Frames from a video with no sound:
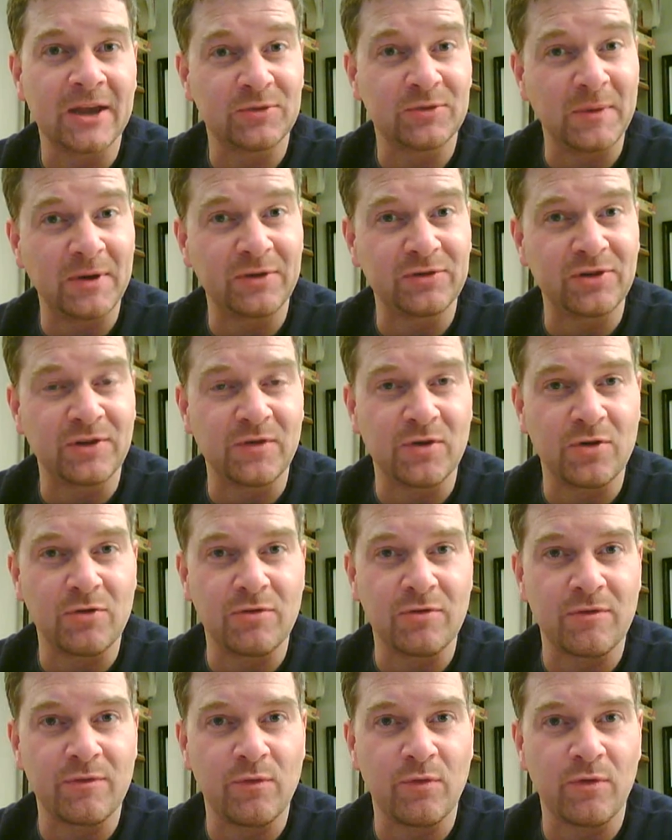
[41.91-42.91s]
especially if you're
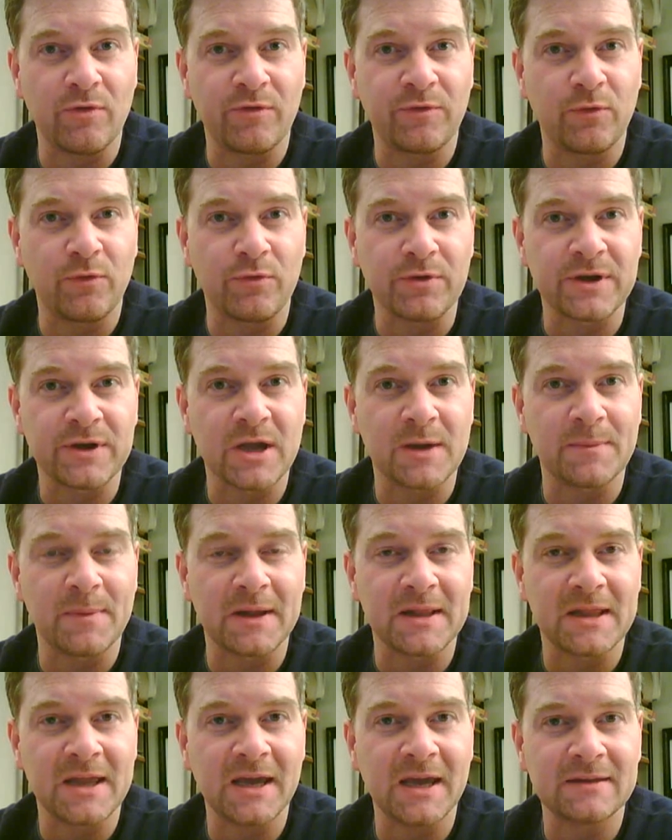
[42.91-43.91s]
going for a 4
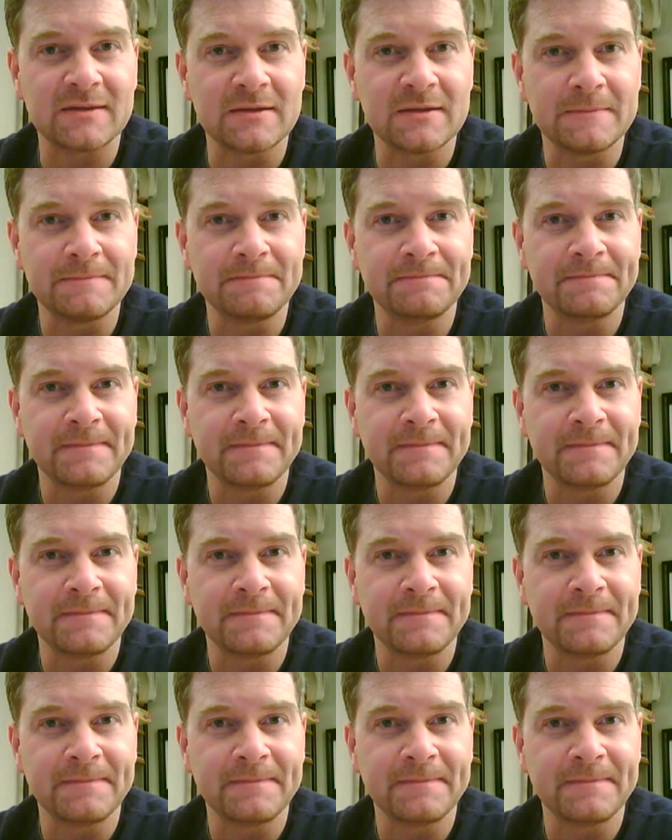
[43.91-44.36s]
gigabyte kit,